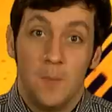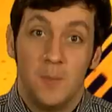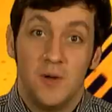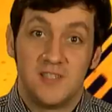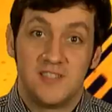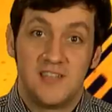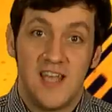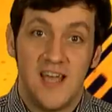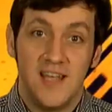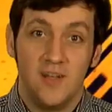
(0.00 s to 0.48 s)

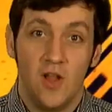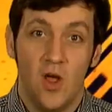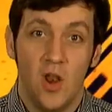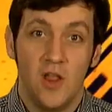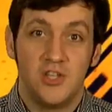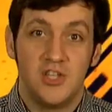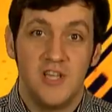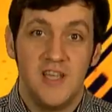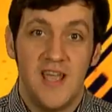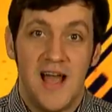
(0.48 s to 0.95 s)
But
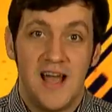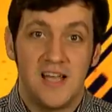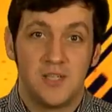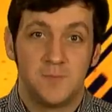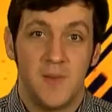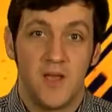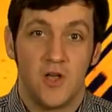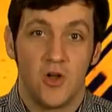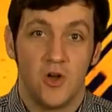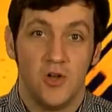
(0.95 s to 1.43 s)
technology has
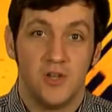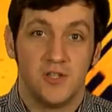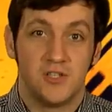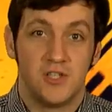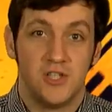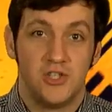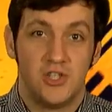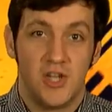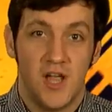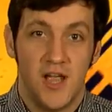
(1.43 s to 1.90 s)
begun
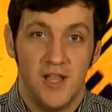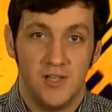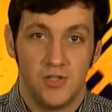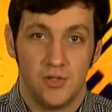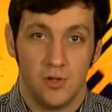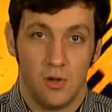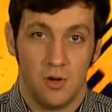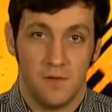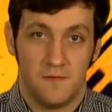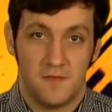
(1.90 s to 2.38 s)
to
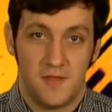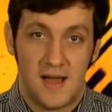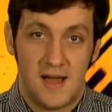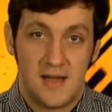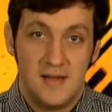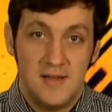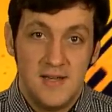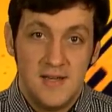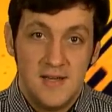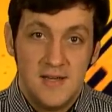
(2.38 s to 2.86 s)
change all of
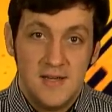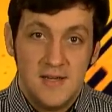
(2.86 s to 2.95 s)
that.